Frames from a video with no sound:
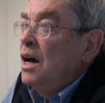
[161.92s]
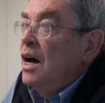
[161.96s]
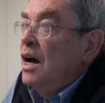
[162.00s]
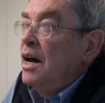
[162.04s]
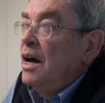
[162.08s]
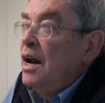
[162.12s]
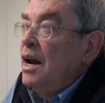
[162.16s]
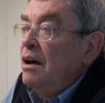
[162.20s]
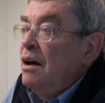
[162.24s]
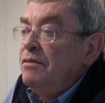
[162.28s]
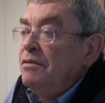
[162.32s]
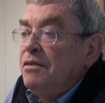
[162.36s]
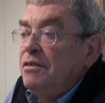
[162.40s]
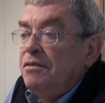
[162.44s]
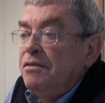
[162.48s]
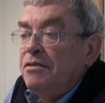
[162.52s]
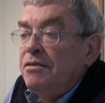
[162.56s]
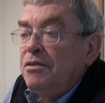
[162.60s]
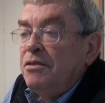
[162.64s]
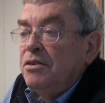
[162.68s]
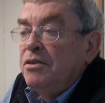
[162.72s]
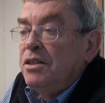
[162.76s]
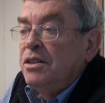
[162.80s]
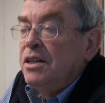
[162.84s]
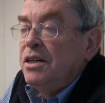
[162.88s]
And after
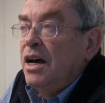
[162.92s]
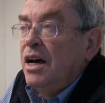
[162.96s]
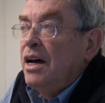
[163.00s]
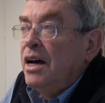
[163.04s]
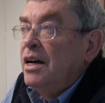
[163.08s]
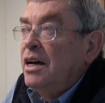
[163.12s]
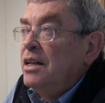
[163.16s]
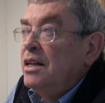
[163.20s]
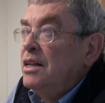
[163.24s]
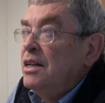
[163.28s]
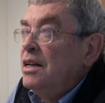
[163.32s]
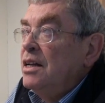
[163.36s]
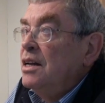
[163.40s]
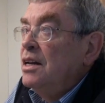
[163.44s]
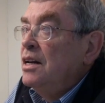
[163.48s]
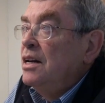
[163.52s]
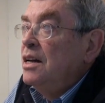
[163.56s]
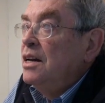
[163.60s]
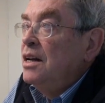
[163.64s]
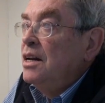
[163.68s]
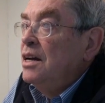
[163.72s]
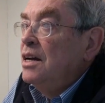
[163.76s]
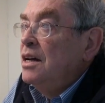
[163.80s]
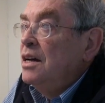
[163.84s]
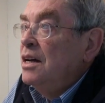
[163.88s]
48,
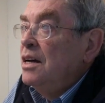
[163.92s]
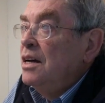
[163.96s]
in